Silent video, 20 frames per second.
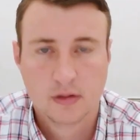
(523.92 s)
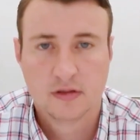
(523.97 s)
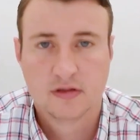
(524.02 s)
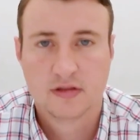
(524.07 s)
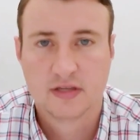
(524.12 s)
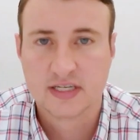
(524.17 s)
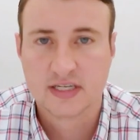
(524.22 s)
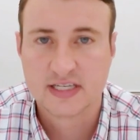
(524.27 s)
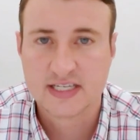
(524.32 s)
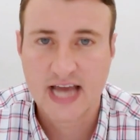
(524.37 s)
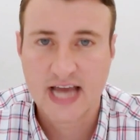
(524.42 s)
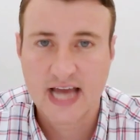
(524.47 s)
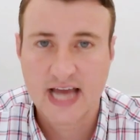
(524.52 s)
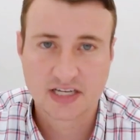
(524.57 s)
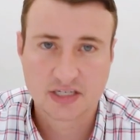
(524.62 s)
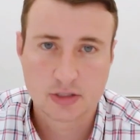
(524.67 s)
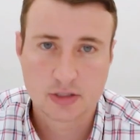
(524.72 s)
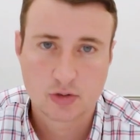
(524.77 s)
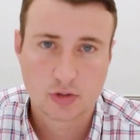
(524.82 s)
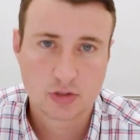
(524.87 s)
The
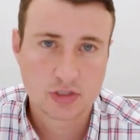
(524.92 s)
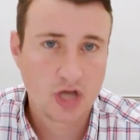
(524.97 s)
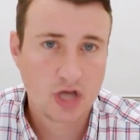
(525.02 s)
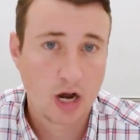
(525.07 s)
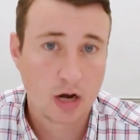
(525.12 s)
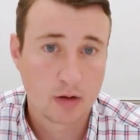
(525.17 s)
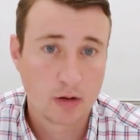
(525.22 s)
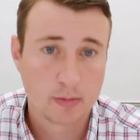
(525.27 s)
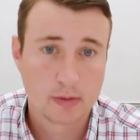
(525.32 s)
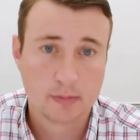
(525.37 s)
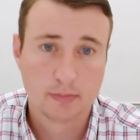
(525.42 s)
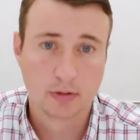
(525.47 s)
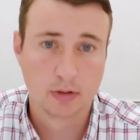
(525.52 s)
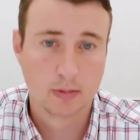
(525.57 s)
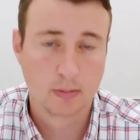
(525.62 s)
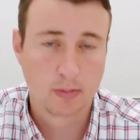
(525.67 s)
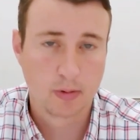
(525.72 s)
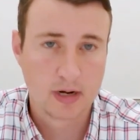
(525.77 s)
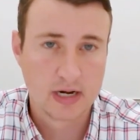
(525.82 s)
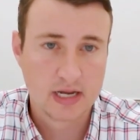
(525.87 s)
taxless retirement
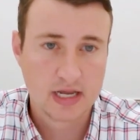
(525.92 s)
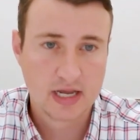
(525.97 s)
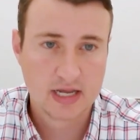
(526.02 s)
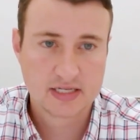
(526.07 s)
blueprint